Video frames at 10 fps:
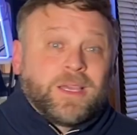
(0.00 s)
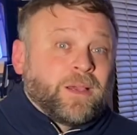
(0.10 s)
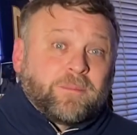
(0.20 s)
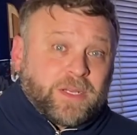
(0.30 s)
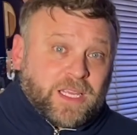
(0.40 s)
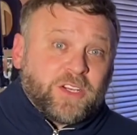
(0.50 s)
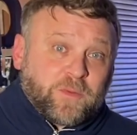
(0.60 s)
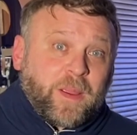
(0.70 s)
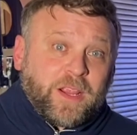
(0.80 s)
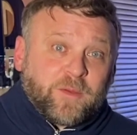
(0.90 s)
but again, you're
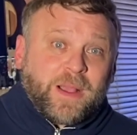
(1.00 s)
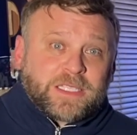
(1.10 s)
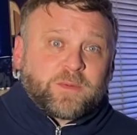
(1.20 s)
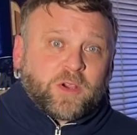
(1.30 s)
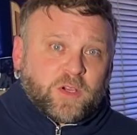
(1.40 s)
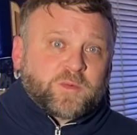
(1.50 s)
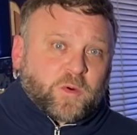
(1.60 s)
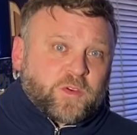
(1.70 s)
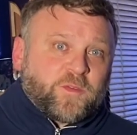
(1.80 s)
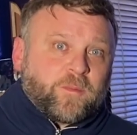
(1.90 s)
paying your basketball coach more
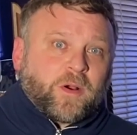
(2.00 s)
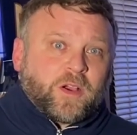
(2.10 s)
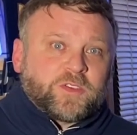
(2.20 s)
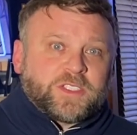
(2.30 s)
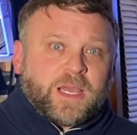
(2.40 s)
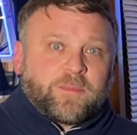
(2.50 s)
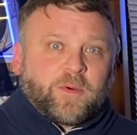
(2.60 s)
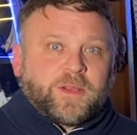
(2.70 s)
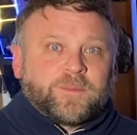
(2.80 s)
than your football coach at that point.